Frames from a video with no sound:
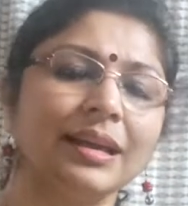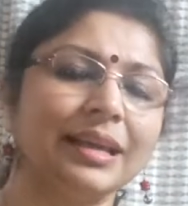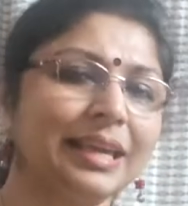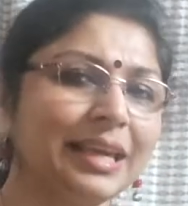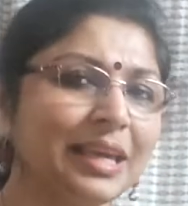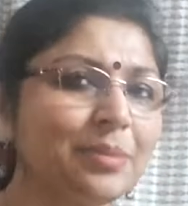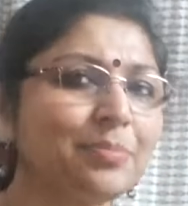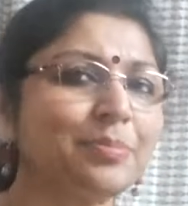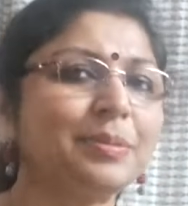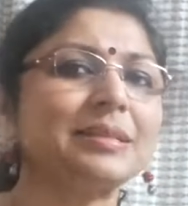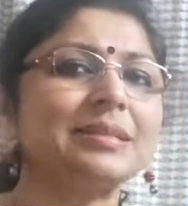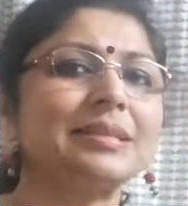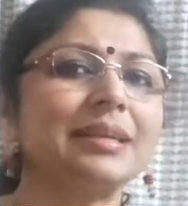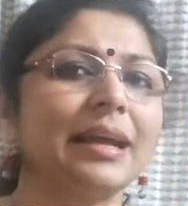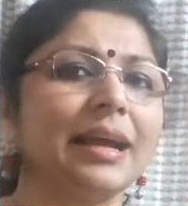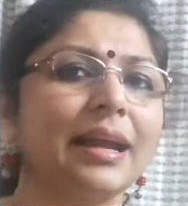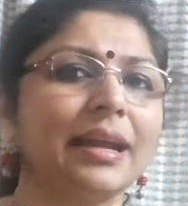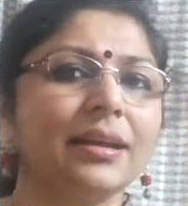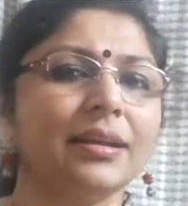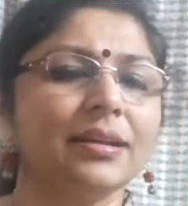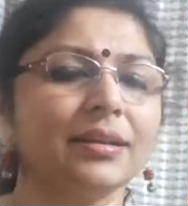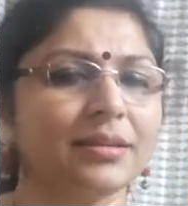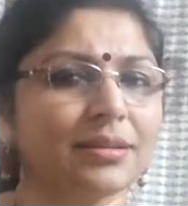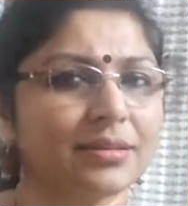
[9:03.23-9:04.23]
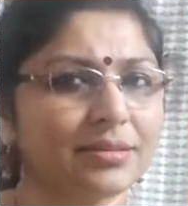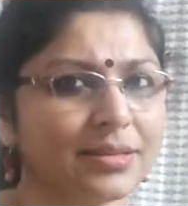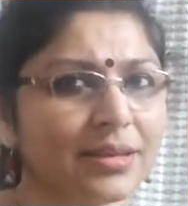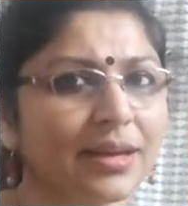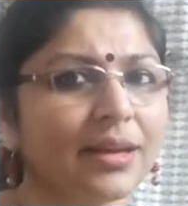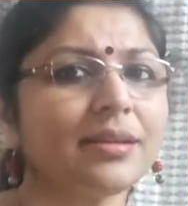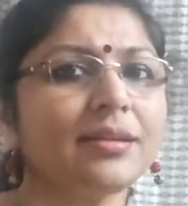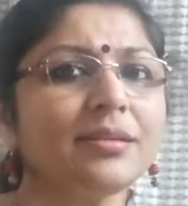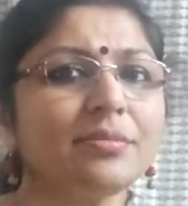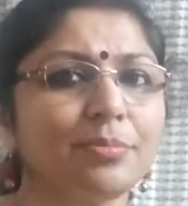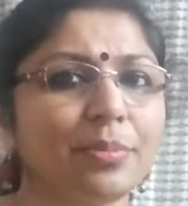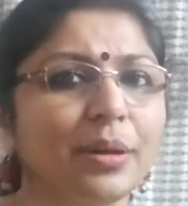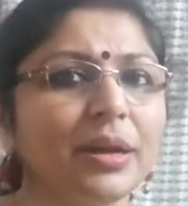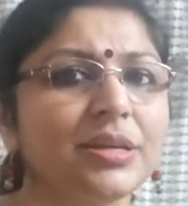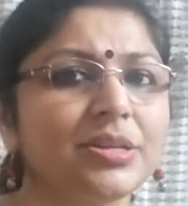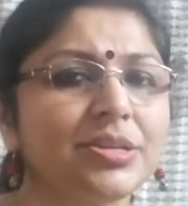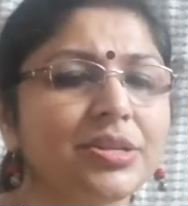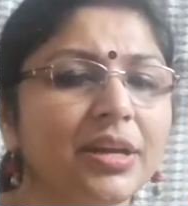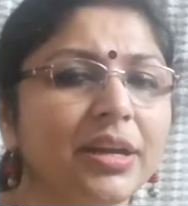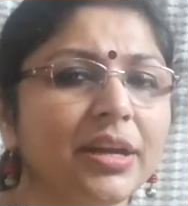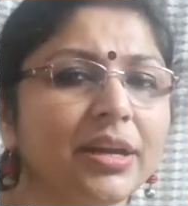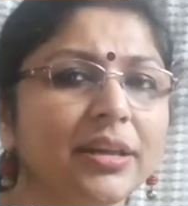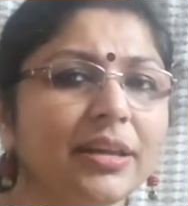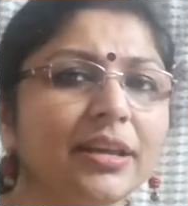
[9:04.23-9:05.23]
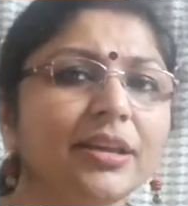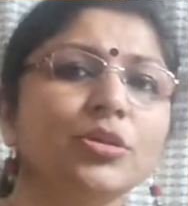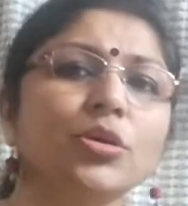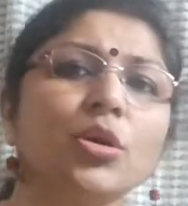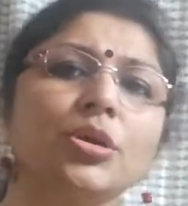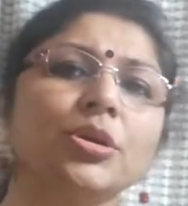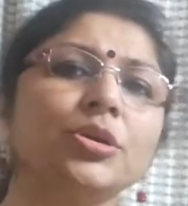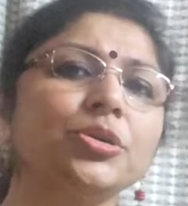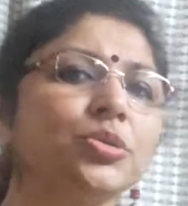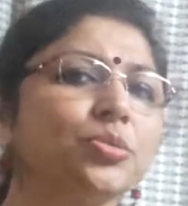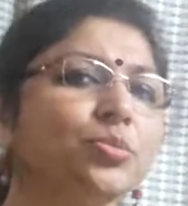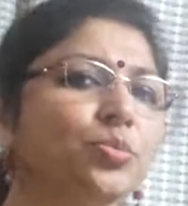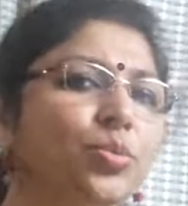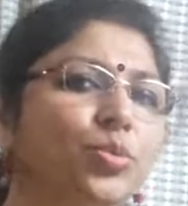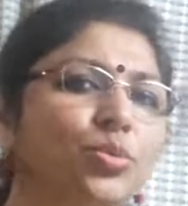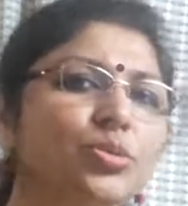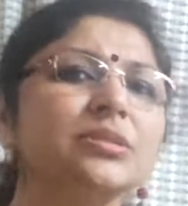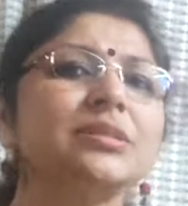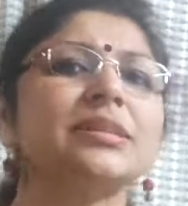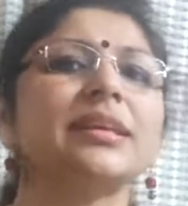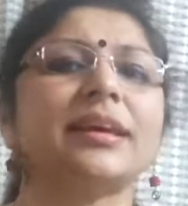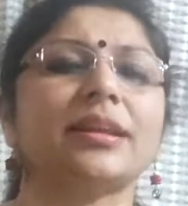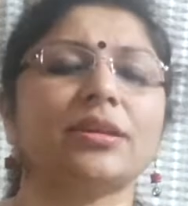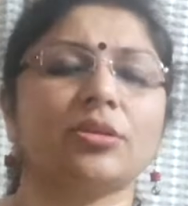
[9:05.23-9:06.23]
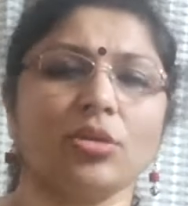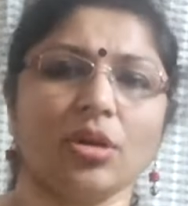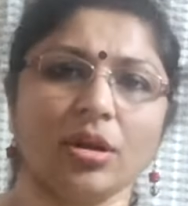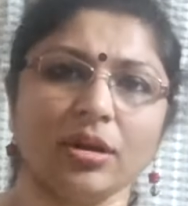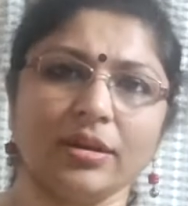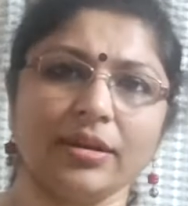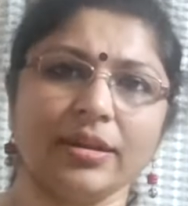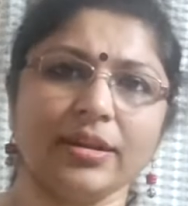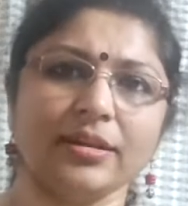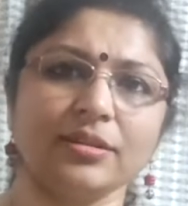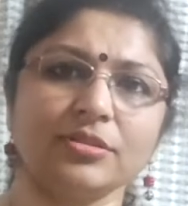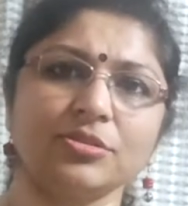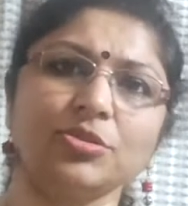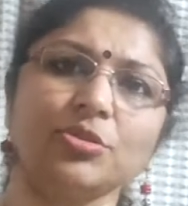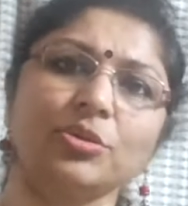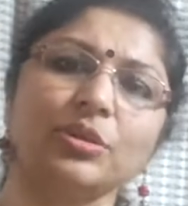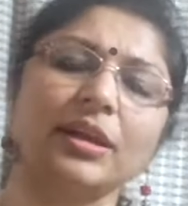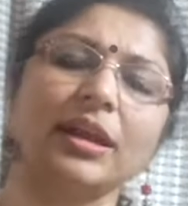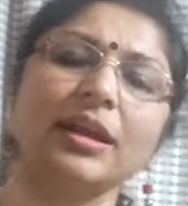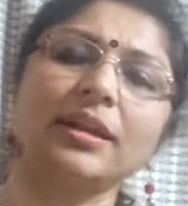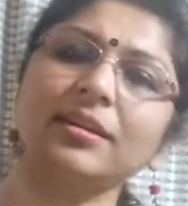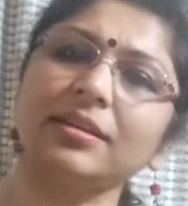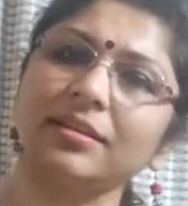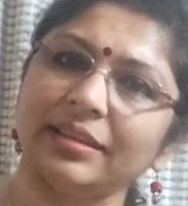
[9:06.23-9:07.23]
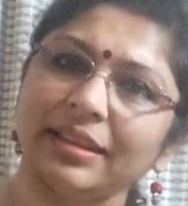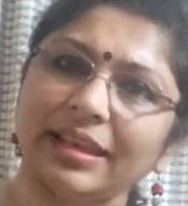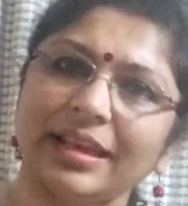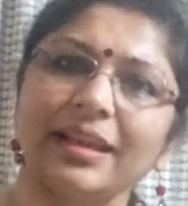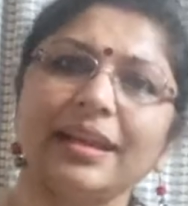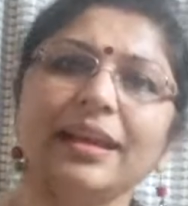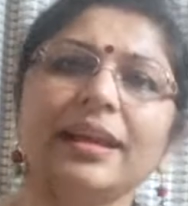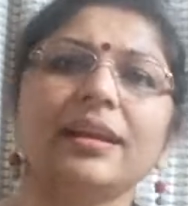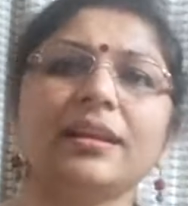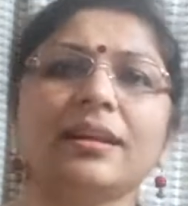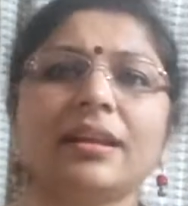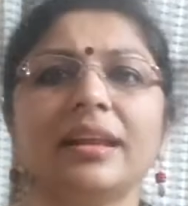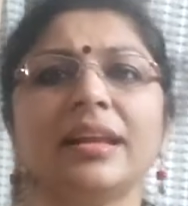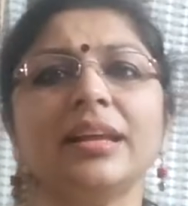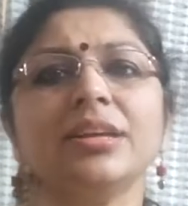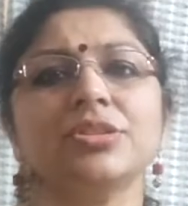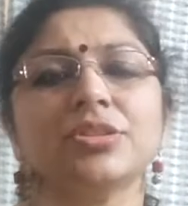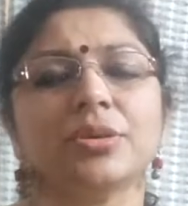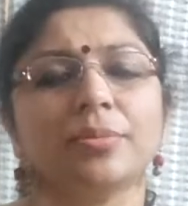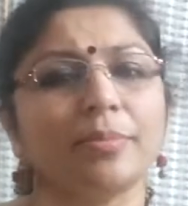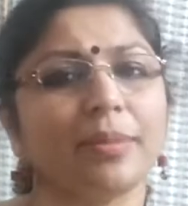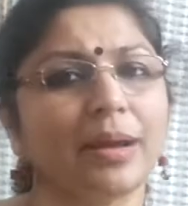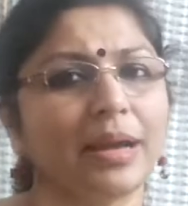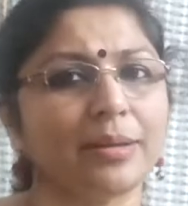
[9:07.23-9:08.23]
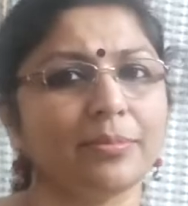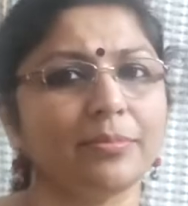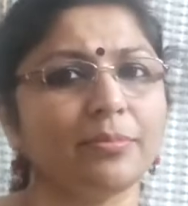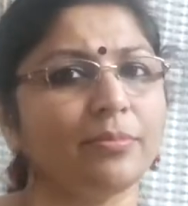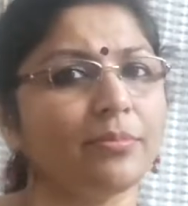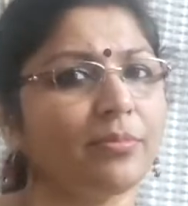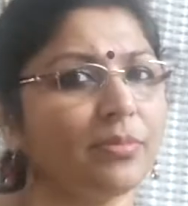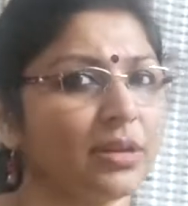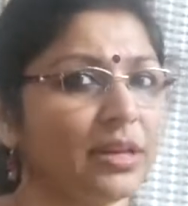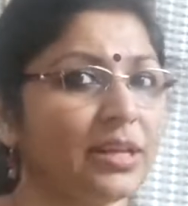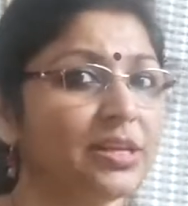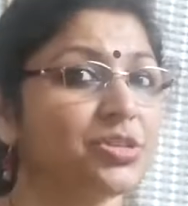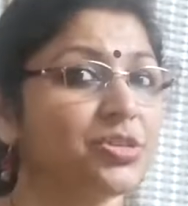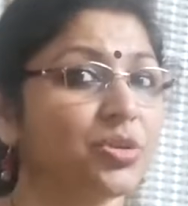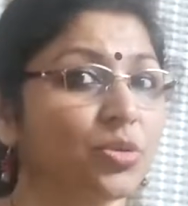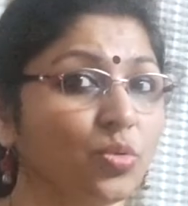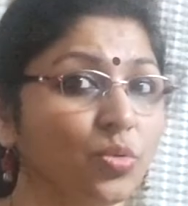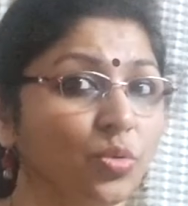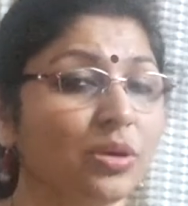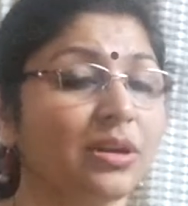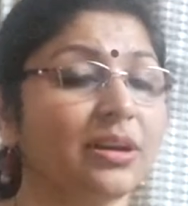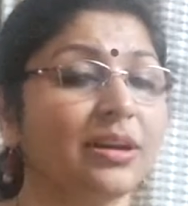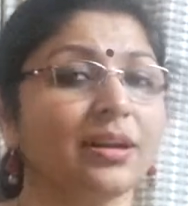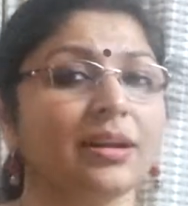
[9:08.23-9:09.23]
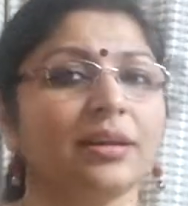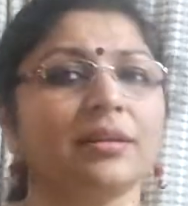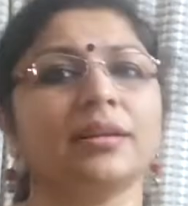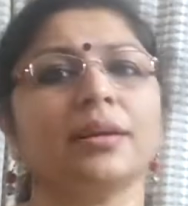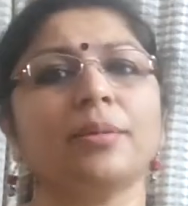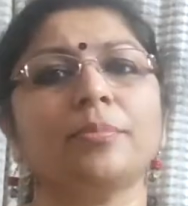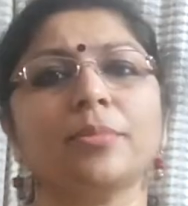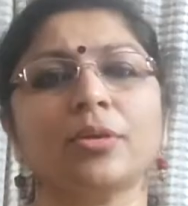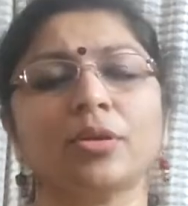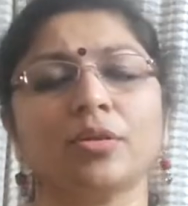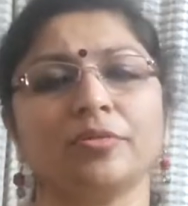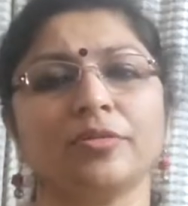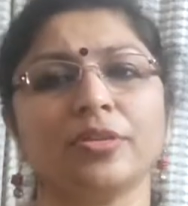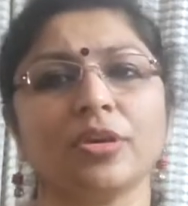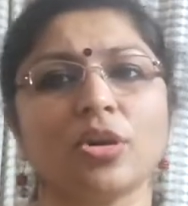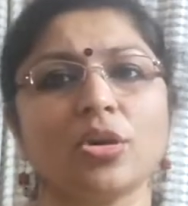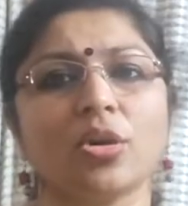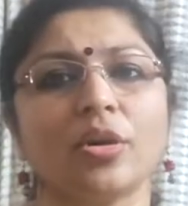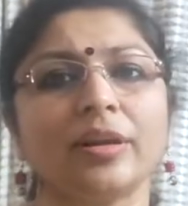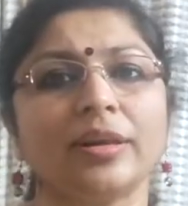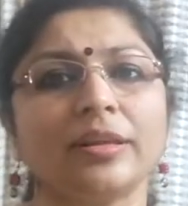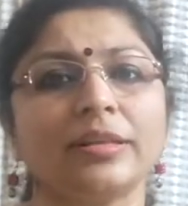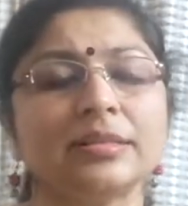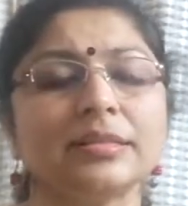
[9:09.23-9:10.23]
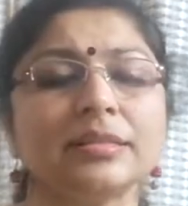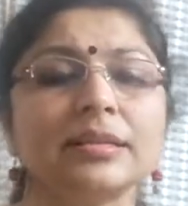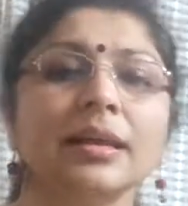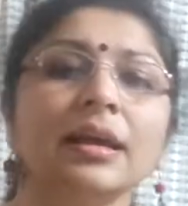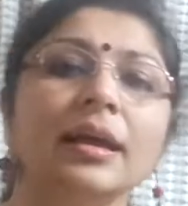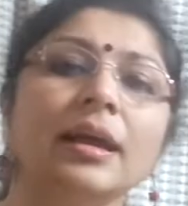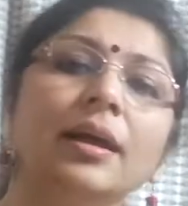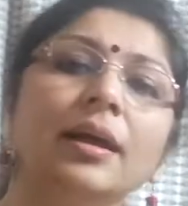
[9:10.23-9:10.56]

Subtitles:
keep aside a certain budget in order to boost their content so that they reach a good number of their audience.